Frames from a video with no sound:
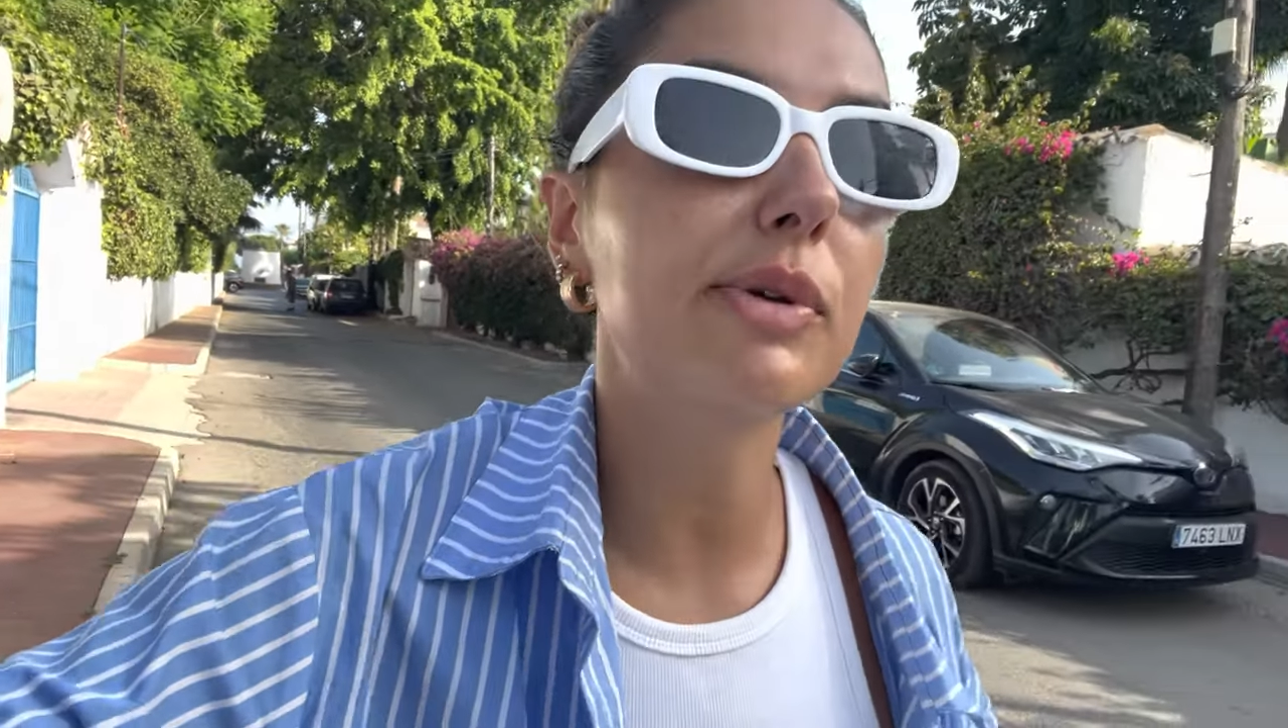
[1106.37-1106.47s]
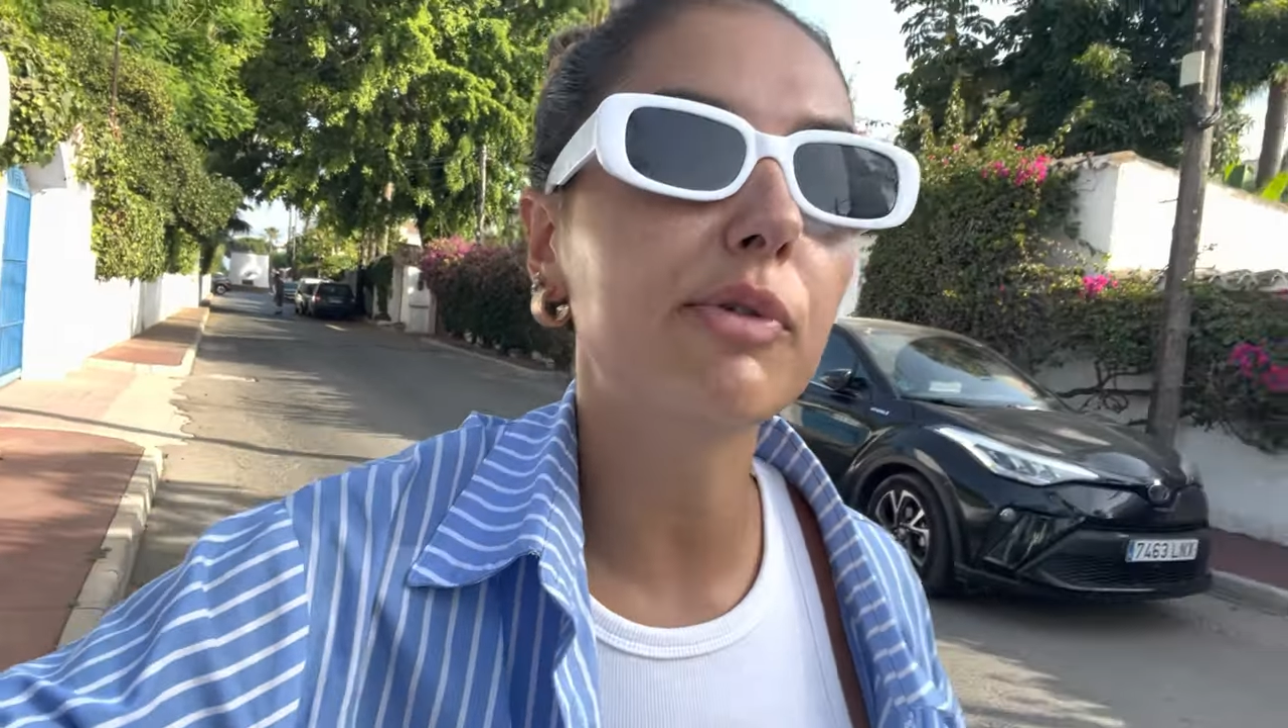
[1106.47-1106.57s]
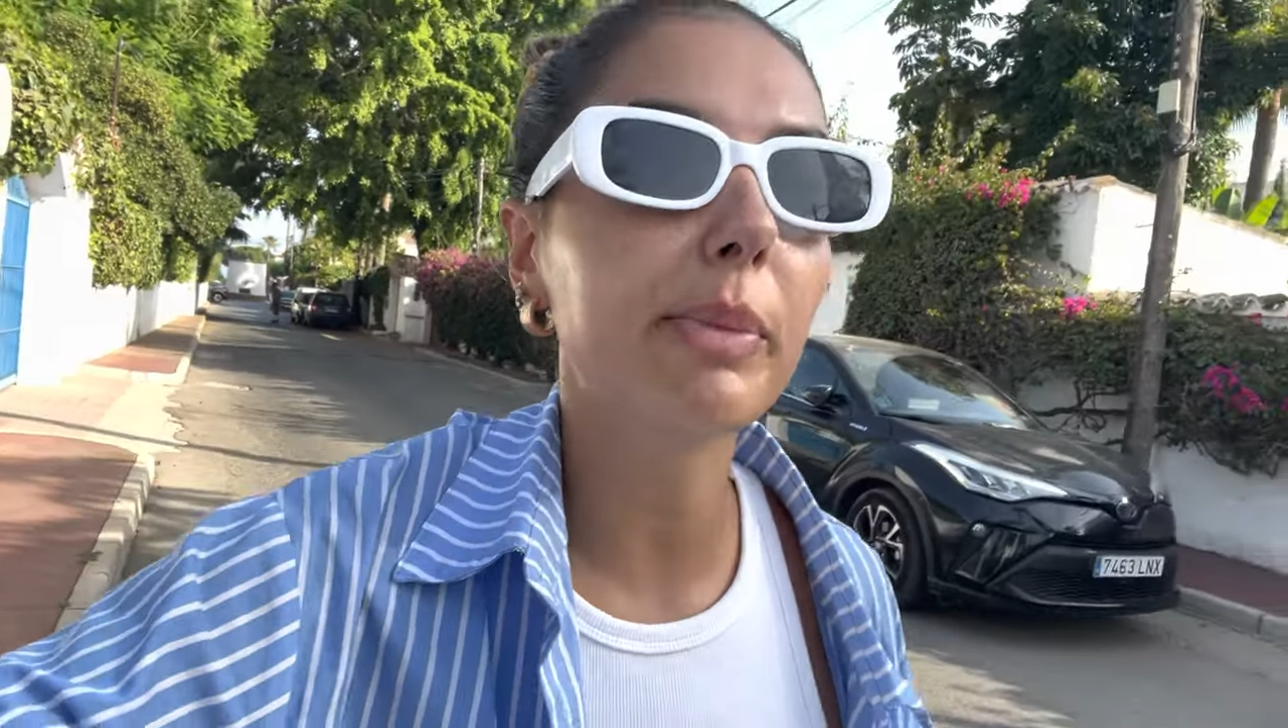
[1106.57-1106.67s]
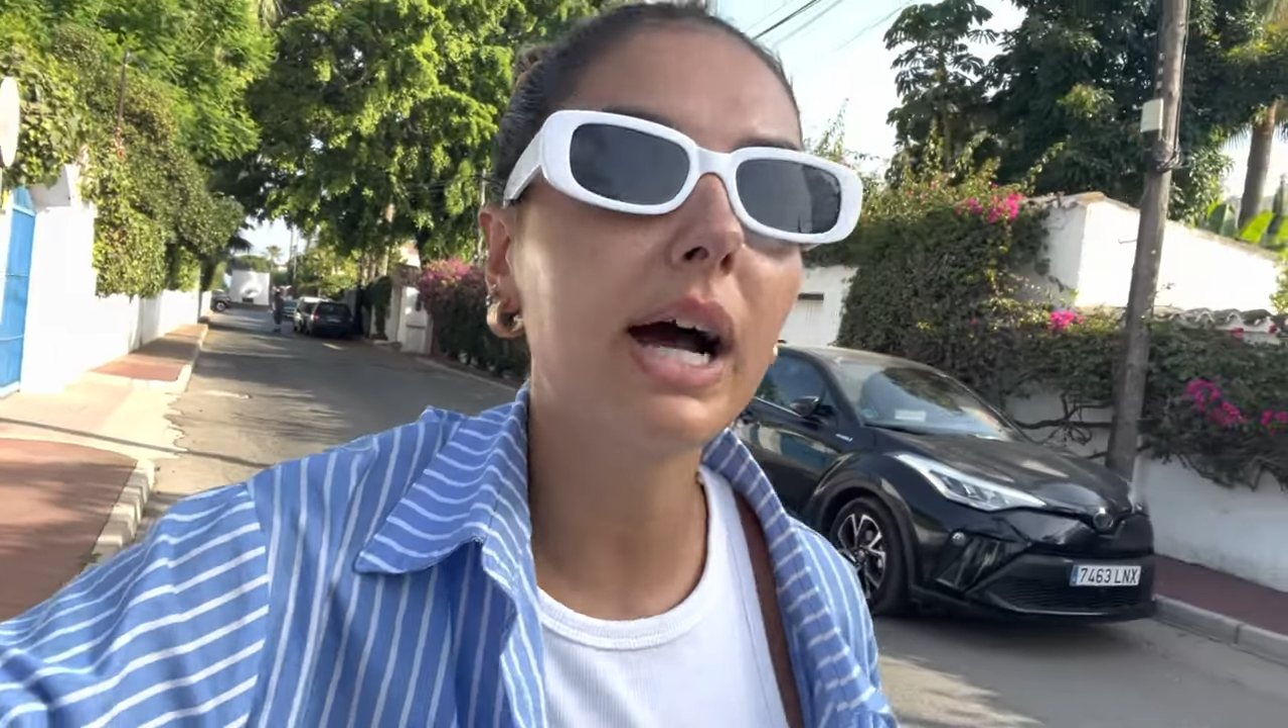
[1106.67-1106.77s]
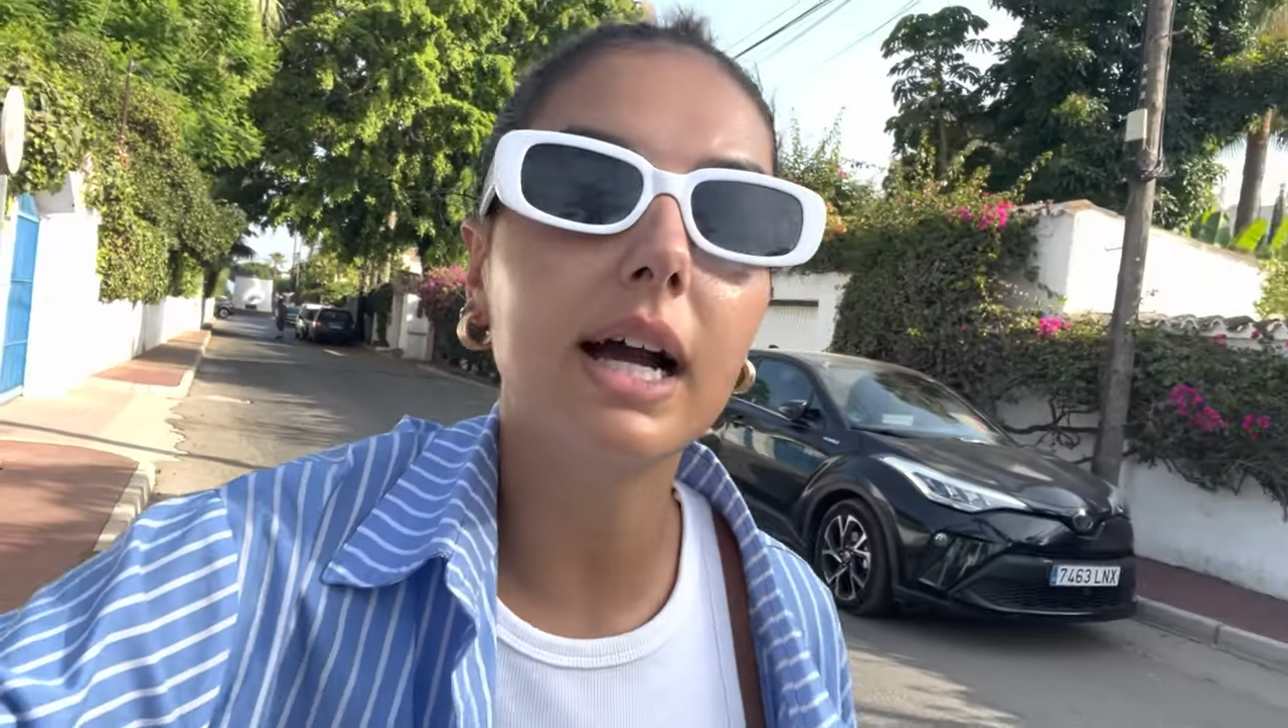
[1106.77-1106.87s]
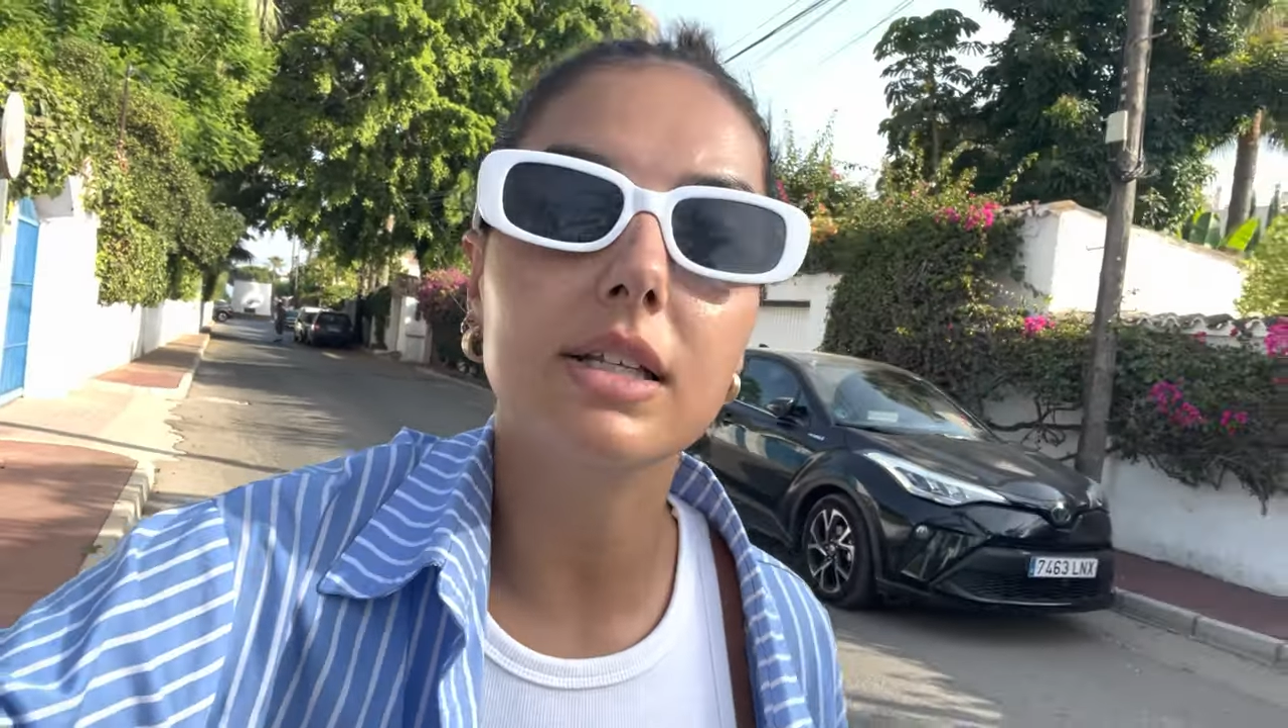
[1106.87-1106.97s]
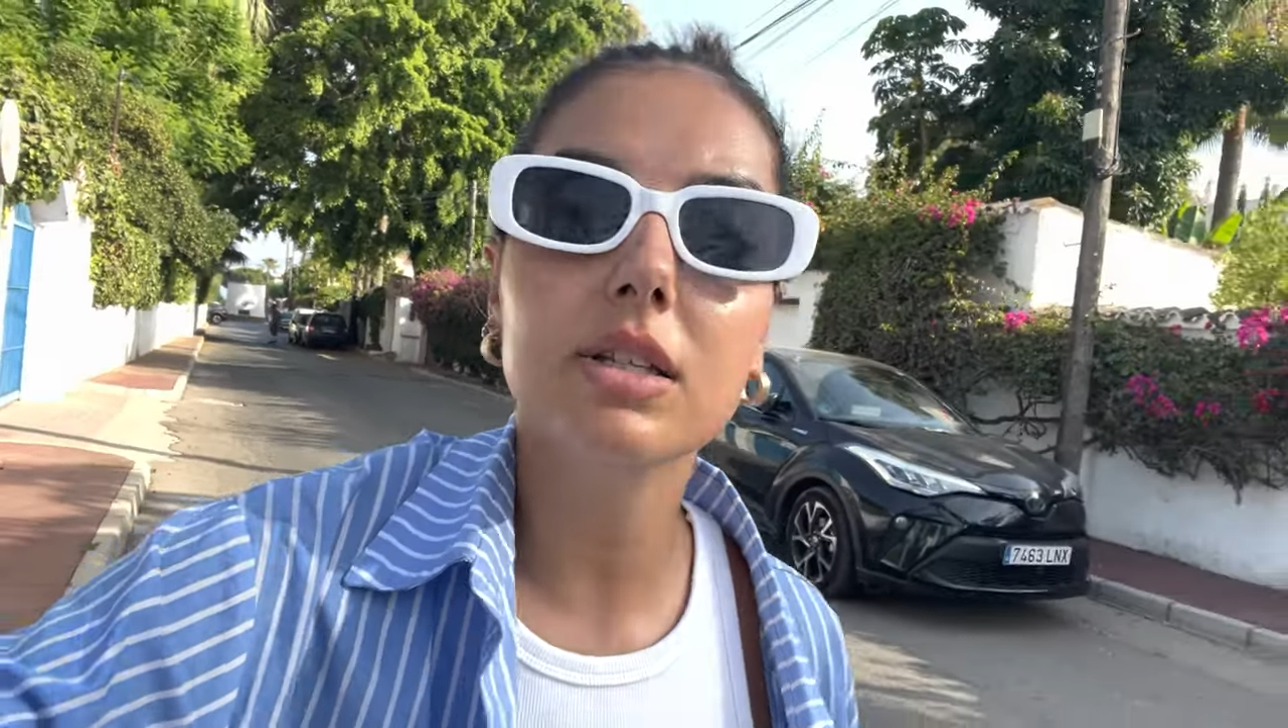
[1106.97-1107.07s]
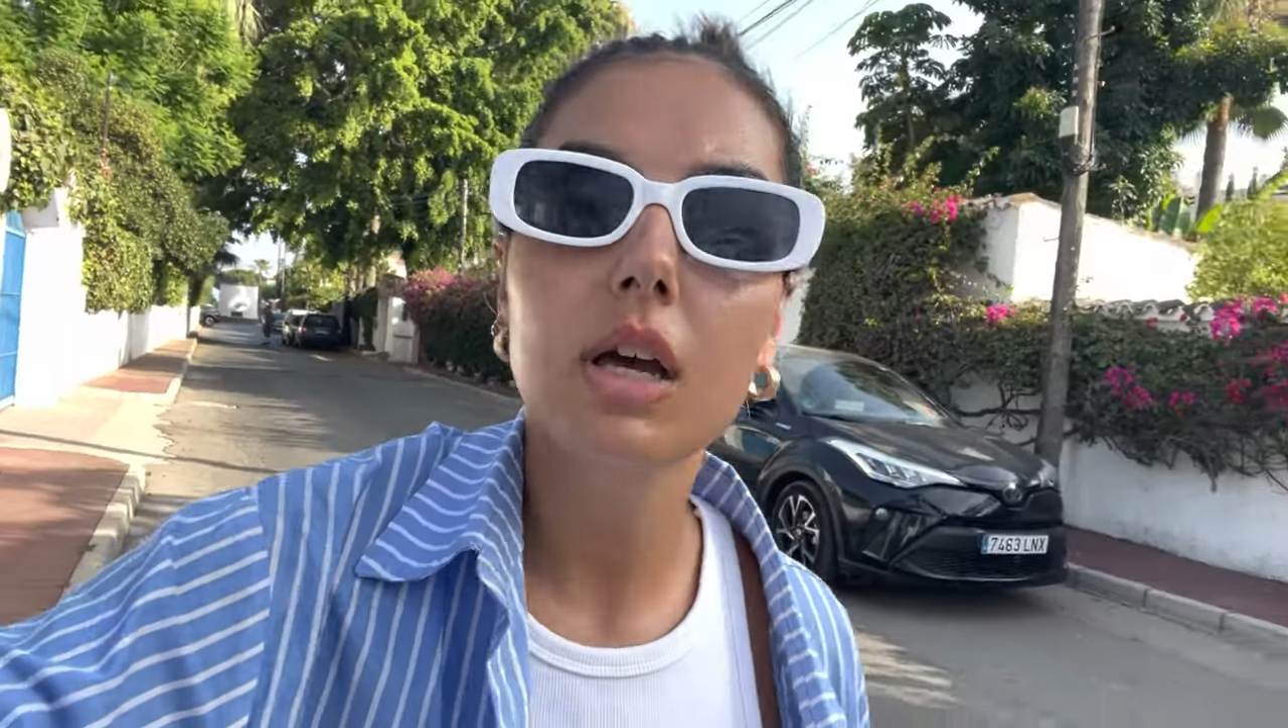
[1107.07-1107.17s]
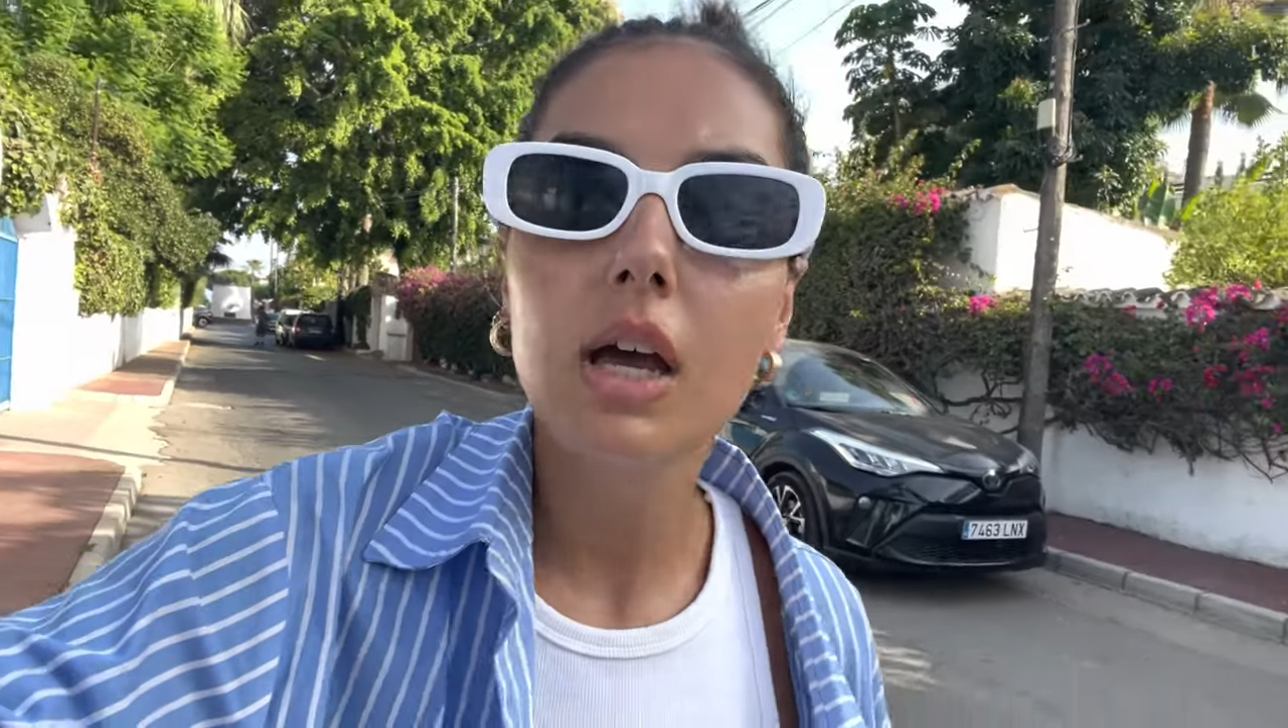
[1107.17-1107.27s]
from behind.